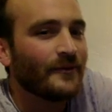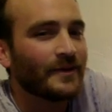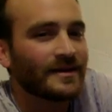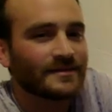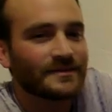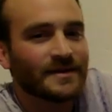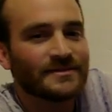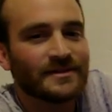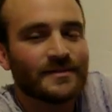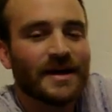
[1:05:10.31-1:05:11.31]
When I
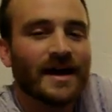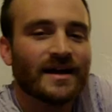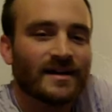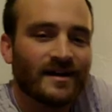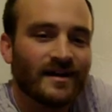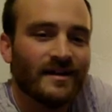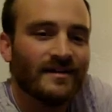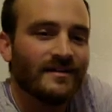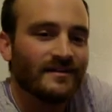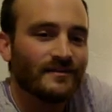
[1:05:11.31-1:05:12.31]
sometimes look back
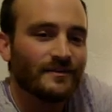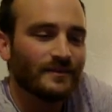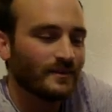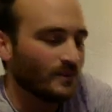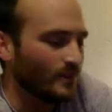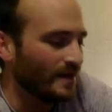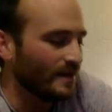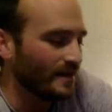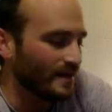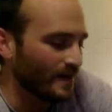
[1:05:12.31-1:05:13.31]
on the way
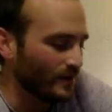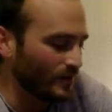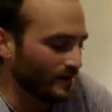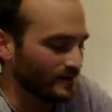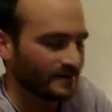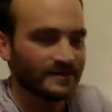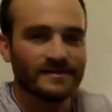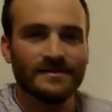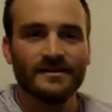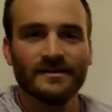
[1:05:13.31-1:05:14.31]
that I was as
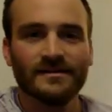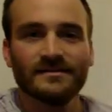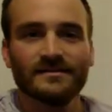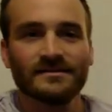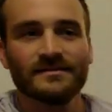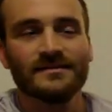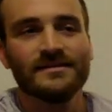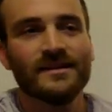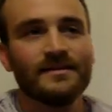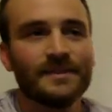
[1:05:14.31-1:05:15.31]
a young
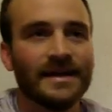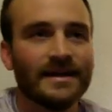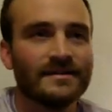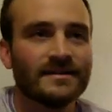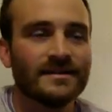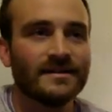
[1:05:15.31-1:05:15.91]
man,